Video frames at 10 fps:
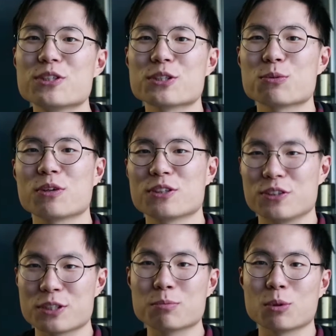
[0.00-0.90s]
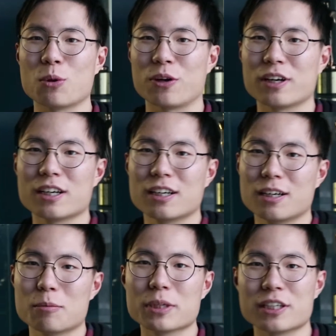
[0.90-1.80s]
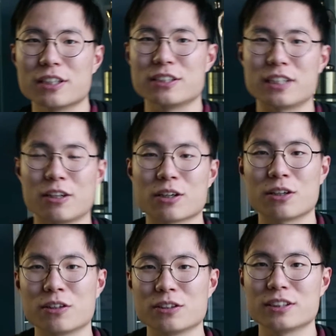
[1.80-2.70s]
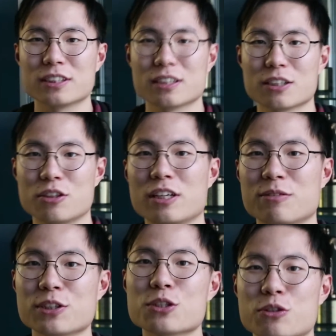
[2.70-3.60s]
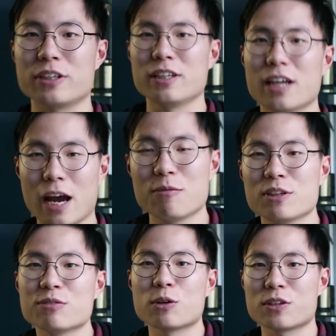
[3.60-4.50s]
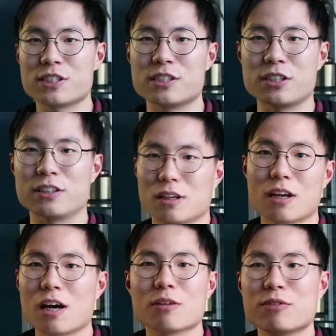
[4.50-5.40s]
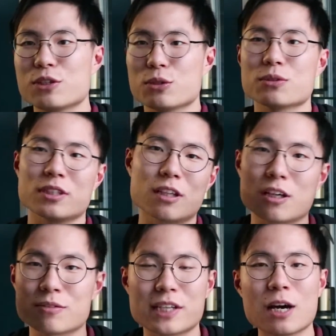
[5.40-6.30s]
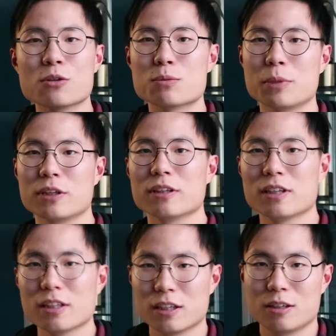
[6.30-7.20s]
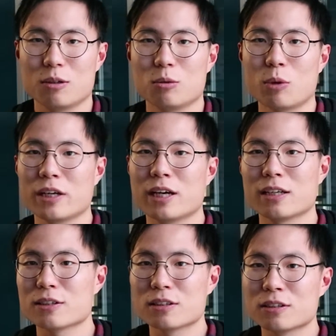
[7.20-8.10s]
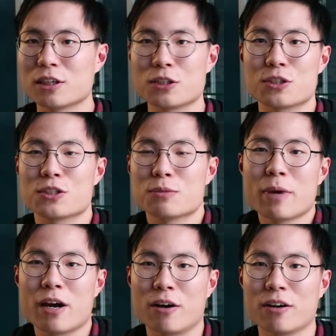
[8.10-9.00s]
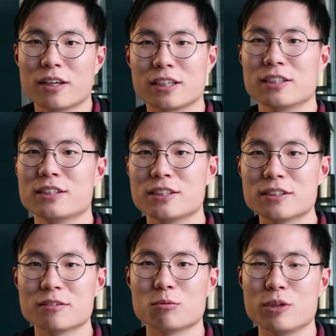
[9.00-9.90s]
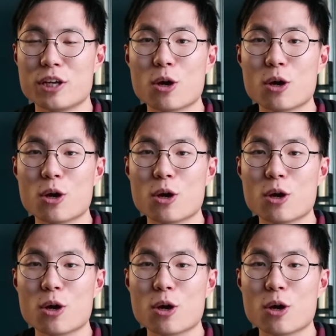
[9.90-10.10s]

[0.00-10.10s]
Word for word: We just wanted to explore uh, because our current creative industry heavily focuses on a lot of visuals and a lot of sounds, but why not touch smell? Because we